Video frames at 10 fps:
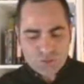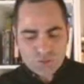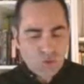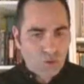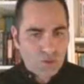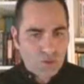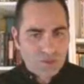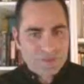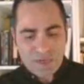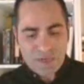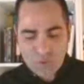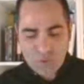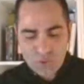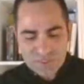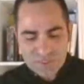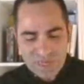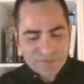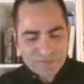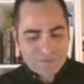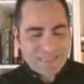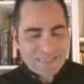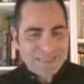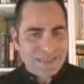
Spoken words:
short, loose tongue.